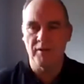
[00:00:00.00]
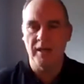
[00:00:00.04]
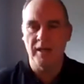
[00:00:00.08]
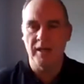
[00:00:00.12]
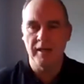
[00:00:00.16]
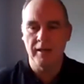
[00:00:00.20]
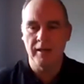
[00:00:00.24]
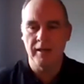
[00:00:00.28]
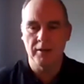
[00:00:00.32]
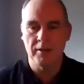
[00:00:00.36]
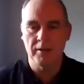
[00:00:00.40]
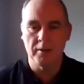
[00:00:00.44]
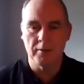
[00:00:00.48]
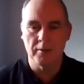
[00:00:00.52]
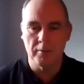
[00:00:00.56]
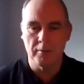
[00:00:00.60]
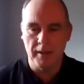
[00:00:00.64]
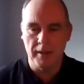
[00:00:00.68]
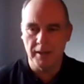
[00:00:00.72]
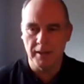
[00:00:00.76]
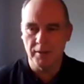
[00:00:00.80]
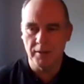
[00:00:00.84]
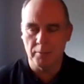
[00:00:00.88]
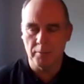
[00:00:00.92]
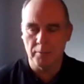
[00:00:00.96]
He is
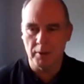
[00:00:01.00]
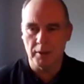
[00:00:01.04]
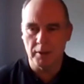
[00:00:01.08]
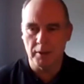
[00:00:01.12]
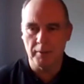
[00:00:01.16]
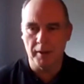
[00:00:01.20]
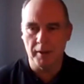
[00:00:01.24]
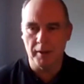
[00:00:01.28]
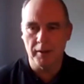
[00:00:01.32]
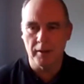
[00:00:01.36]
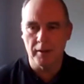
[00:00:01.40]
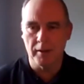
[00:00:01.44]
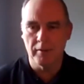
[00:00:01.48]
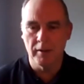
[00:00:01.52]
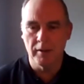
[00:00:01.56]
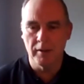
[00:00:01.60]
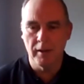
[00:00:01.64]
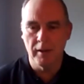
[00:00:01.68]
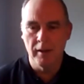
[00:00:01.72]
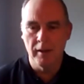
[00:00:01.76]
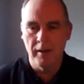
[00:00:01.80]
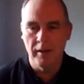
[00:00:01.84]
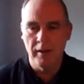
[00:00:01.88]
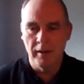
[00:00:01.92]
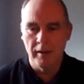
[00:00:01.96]
great to work with.
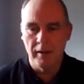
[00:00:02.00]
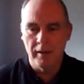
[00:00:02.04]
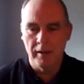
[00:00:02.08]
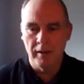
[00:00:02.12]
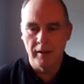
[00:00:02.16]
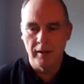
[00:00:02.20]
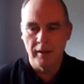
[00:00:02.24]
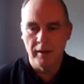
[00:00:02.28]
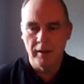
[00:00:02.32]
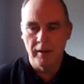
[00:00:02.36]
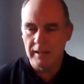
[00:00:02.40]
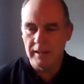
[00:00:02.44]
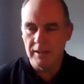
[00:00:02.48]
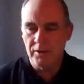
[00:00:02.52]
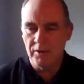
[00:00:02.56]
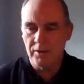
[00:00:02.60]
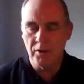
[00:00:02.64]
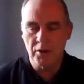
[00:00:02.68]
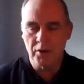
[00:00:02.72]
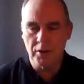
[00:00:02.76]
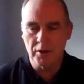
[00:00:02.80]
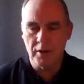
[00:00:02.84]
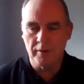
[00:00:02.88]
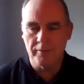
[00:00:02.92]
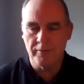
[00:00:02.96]
He's
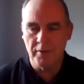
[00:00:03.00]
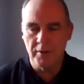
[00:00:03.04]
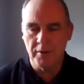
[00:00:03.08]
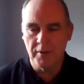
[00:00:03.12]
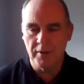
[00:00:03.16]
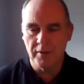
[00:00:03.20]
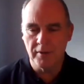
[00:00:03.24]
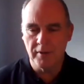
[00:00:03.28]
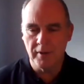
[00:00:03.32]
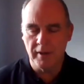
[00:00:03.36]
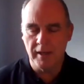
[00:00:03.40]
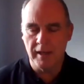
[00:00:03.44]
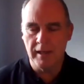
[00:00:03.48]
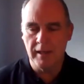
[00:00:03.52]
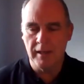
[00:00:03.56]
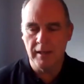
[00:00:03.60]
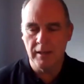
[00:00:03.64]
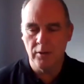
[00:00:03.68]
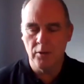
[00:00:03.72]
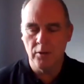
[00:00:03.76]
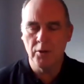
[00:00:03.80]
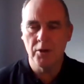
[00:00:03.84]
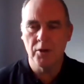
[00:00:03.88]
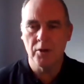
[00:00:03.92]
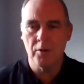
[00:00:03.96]
discovered he
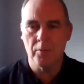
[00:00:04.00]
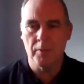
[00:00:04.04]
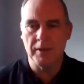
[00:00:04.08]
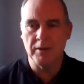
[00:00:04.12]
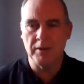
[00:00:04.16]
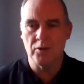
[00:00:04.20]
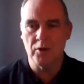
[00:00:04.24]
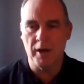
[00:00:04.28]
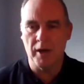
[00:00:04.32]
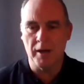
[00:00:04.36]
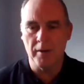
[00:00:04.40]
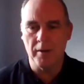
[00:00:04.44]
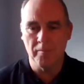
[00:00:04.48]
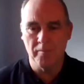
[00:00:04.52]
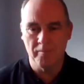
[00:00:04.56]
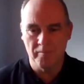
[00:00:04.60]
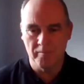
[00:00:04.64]
uses a wheelchair.